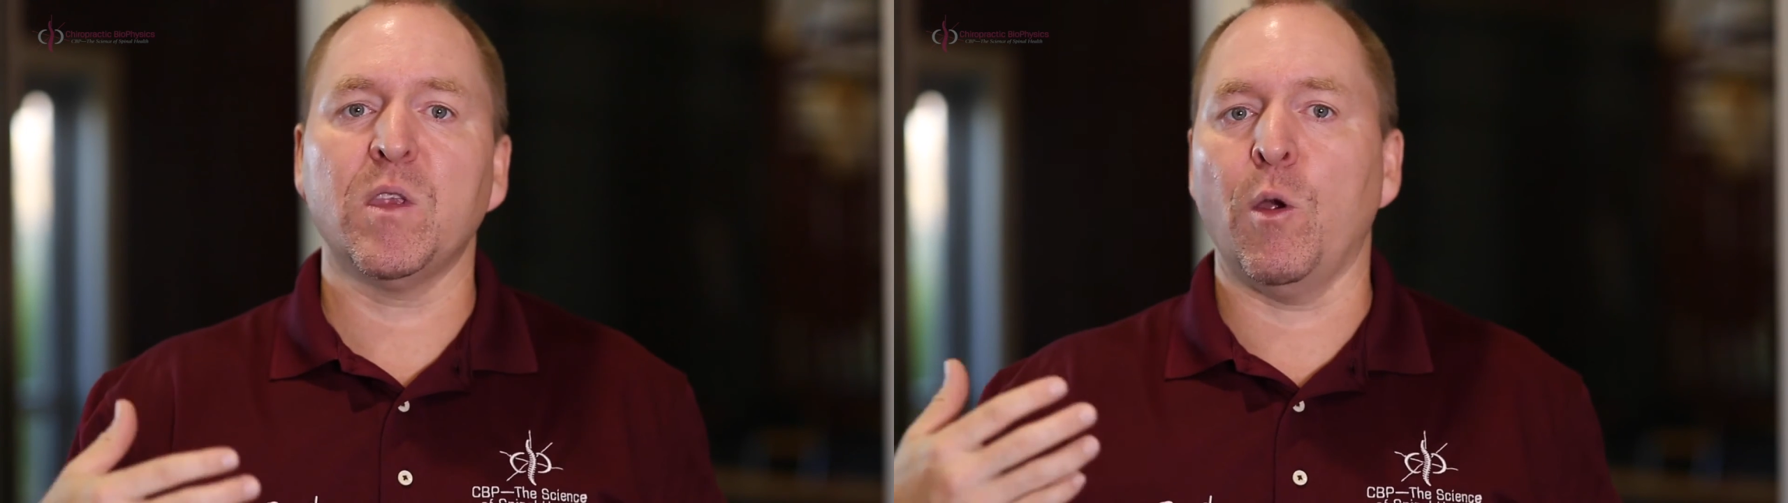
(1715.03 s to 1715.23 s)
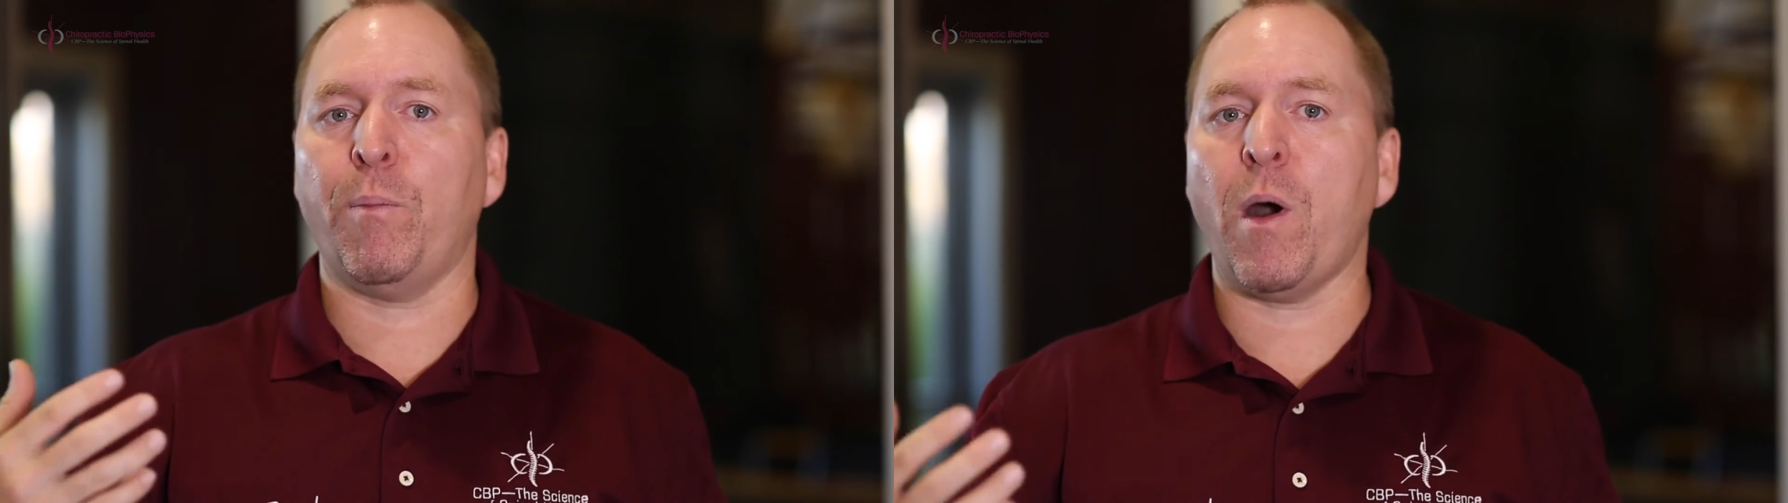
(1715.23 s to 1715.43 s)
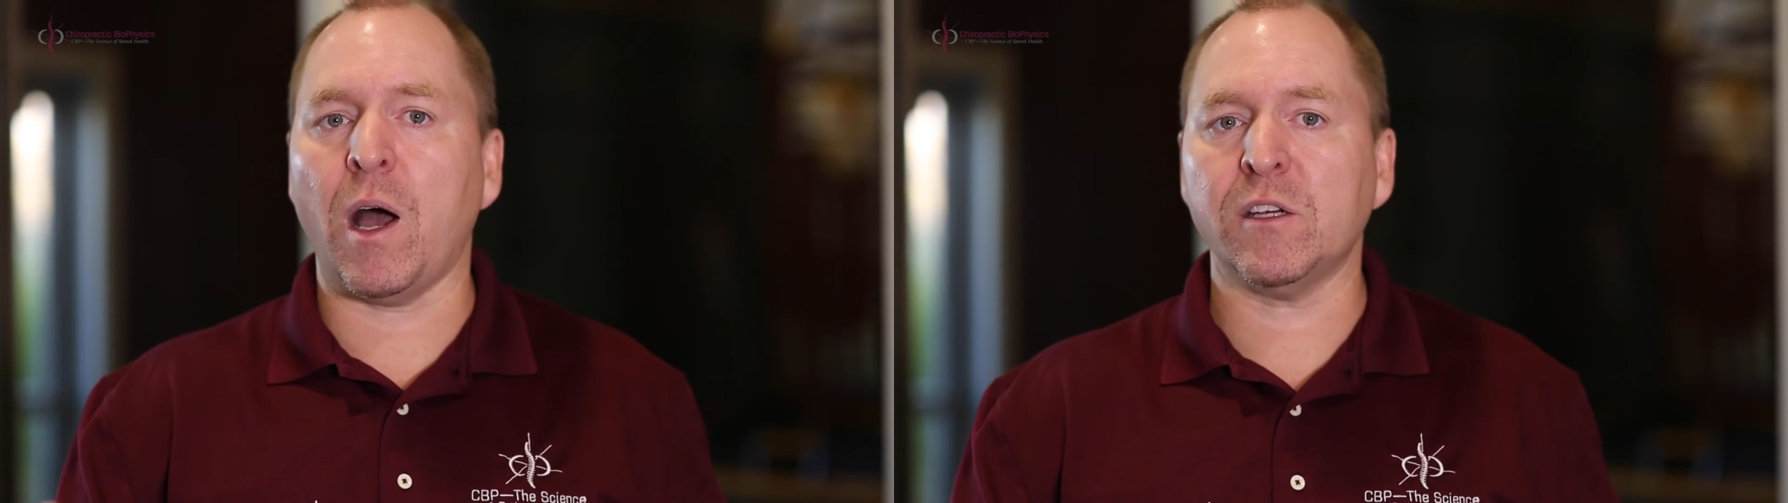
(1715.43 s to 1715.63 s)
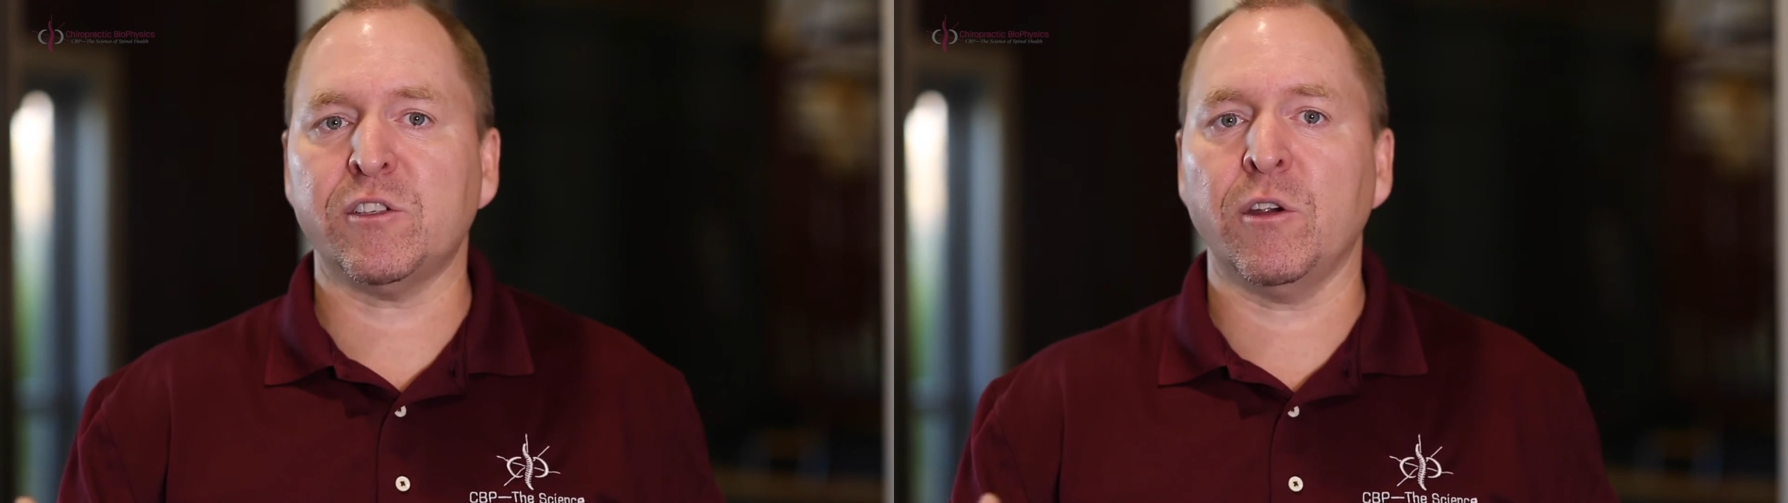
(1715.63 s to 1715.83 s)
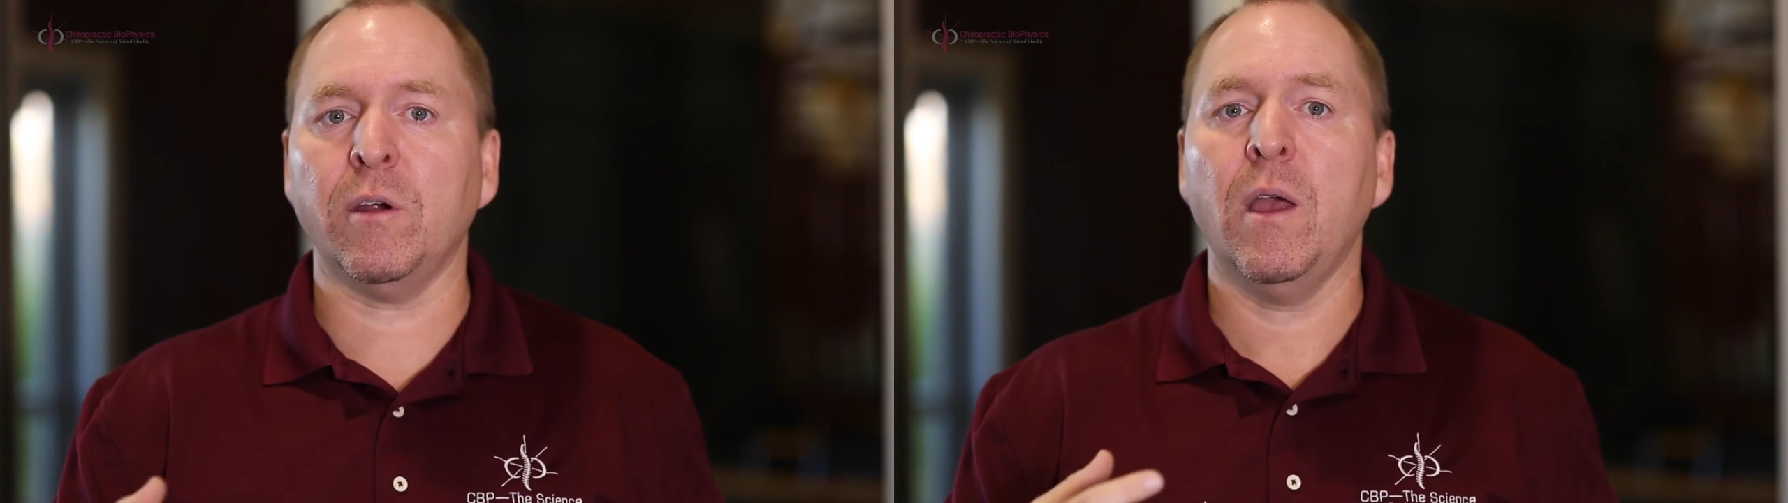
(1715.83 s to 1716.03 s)
your
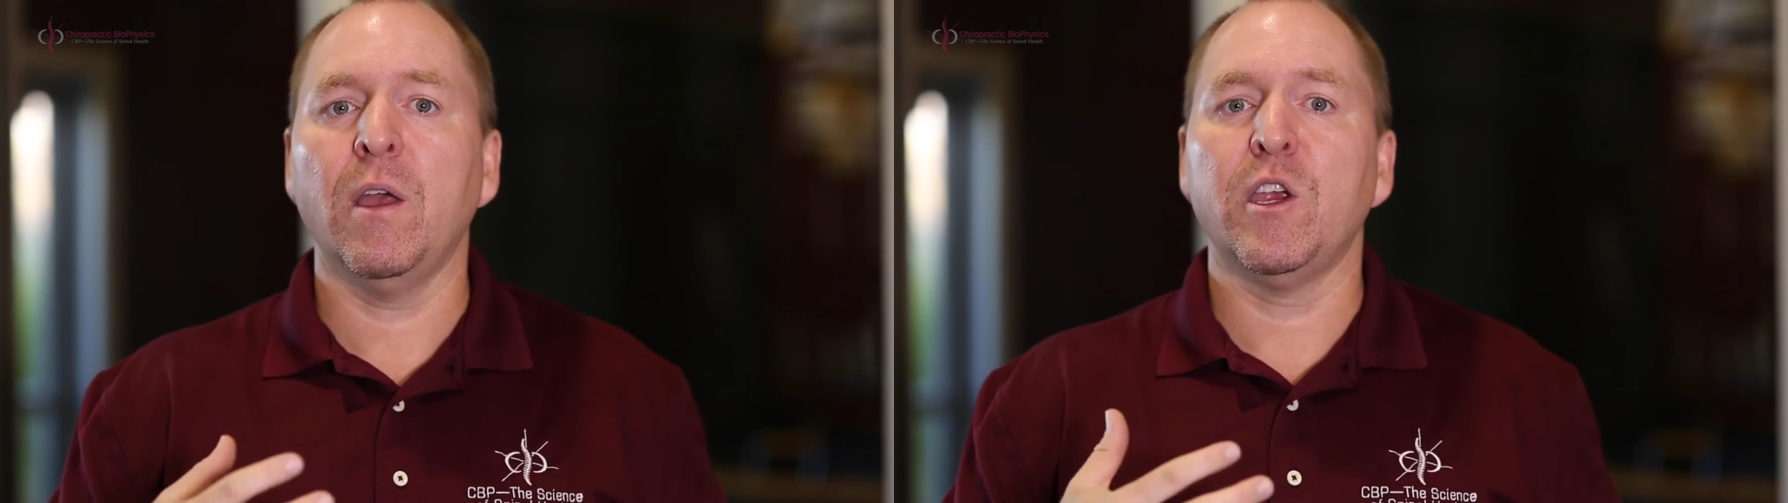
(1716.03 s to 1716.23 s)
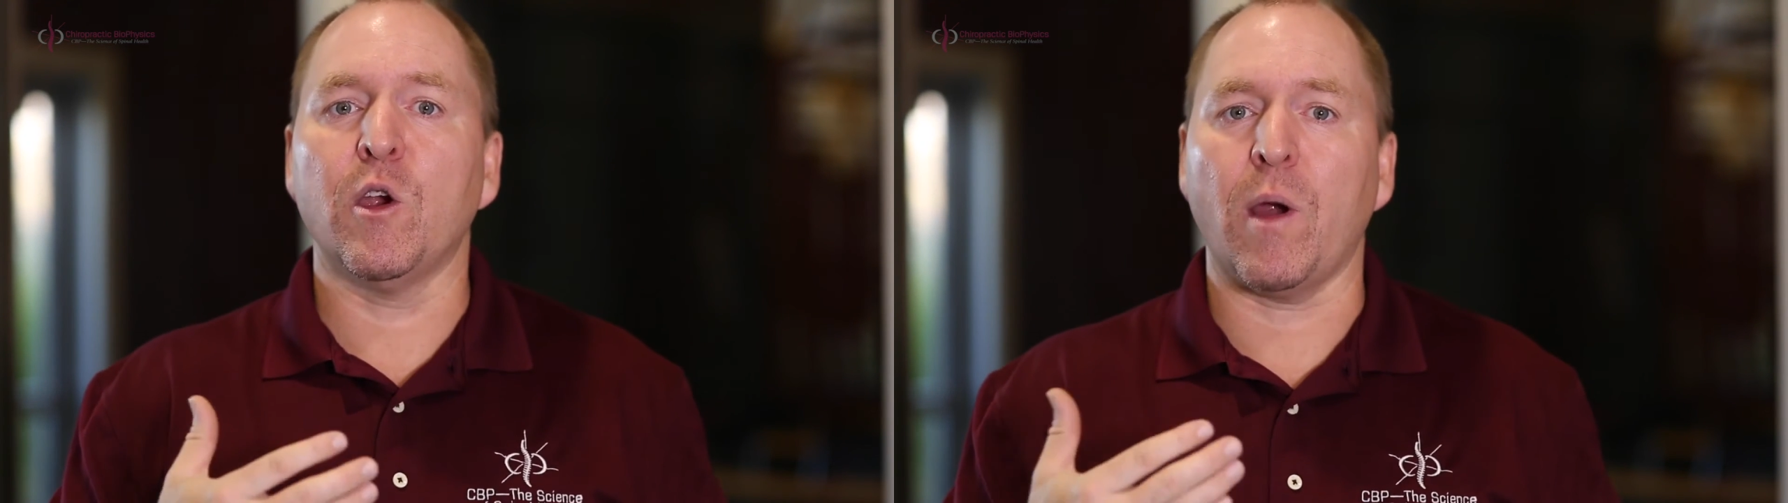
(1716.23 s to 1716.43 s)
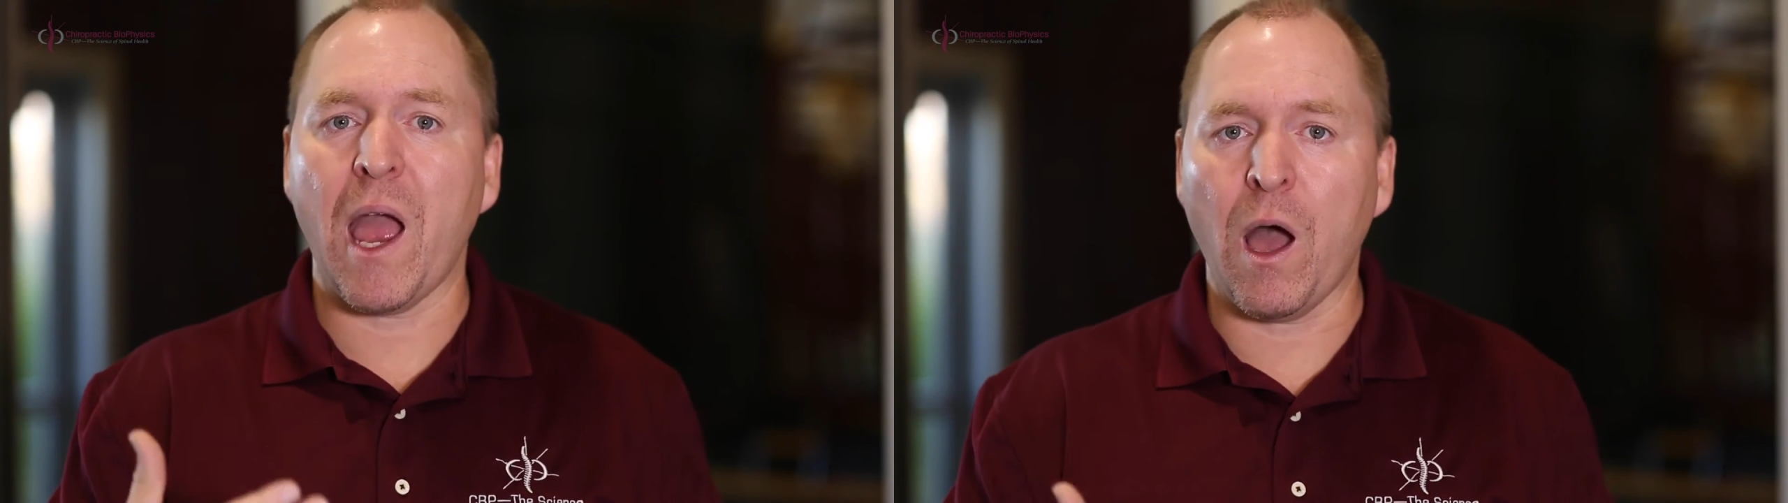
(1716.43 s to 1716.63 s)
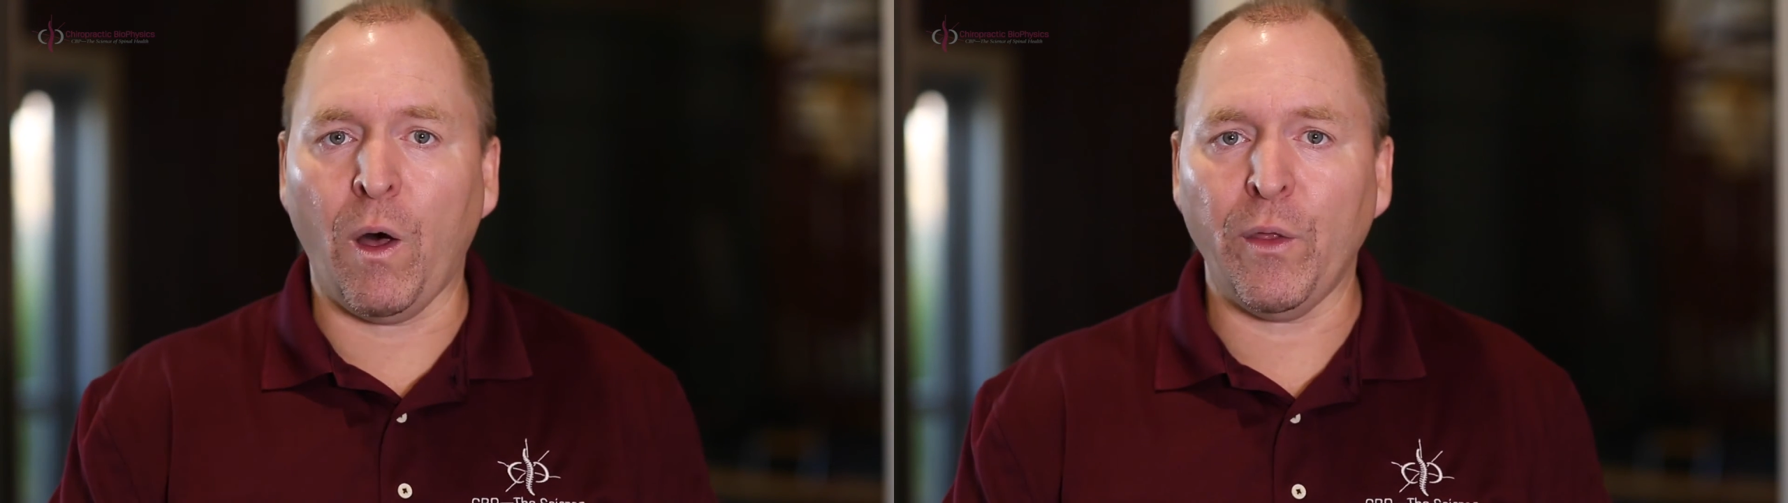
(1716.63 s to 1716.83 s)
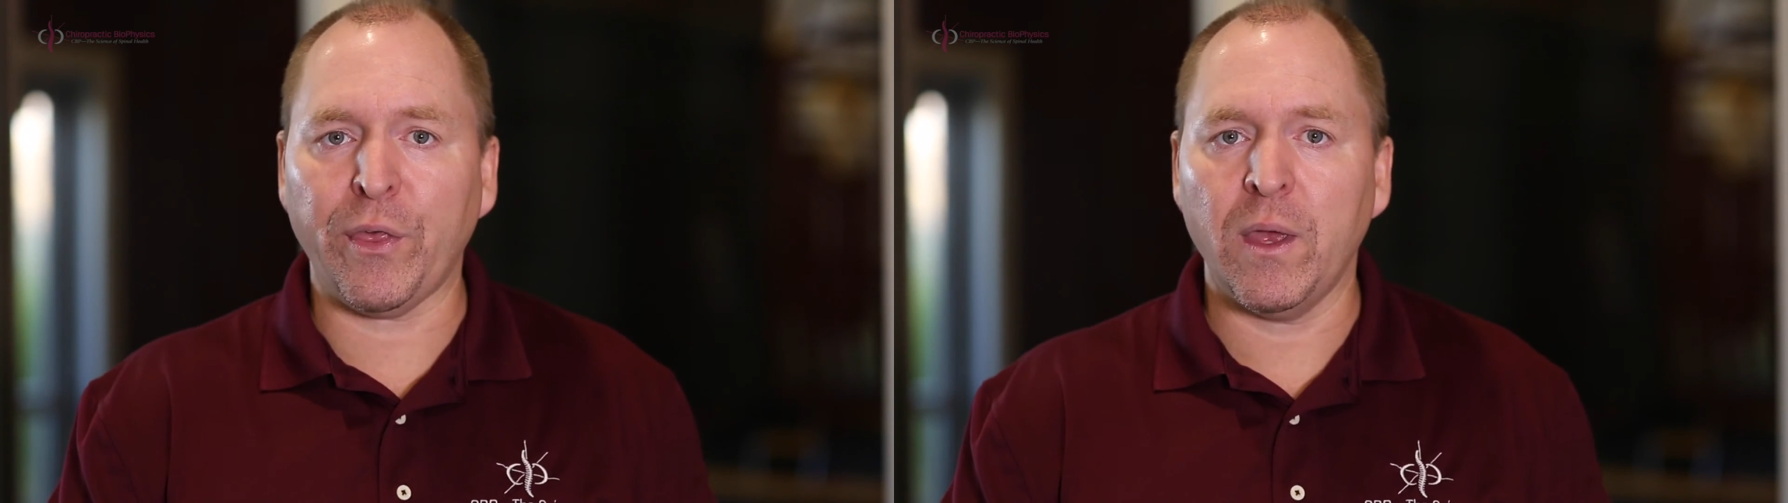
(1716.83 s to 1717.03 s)
posture, your
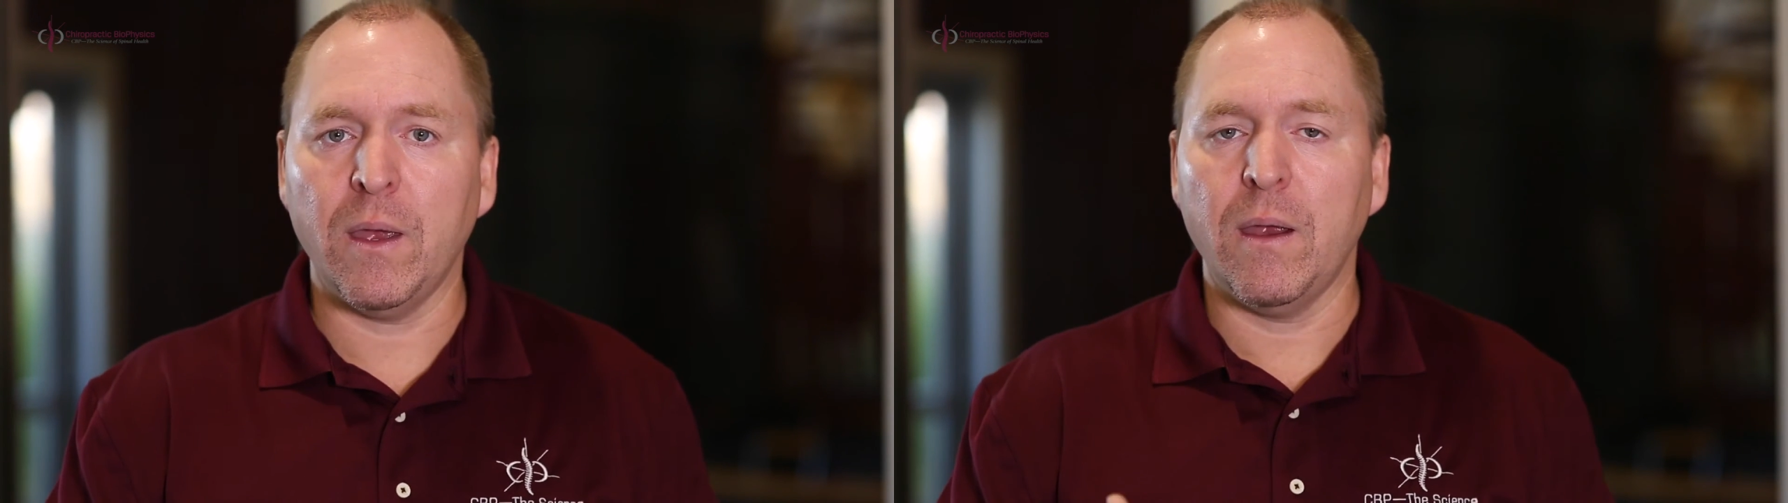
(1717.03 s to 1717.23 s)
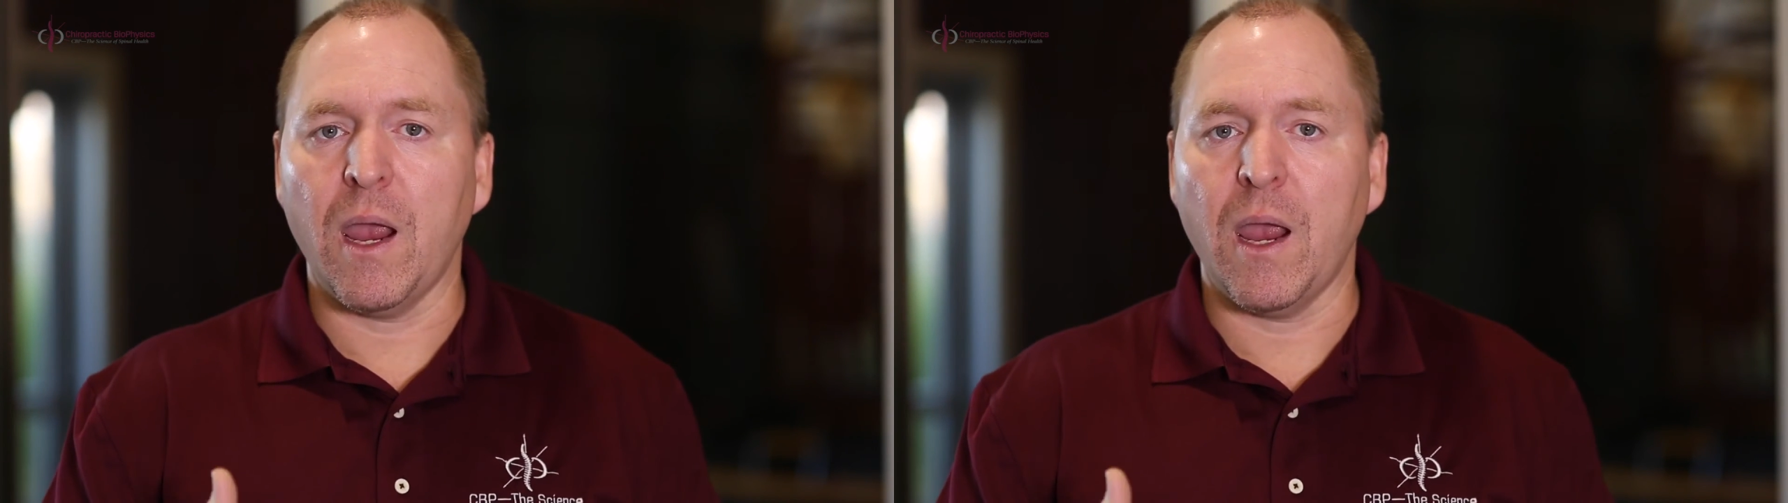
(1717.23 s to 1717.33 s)
health,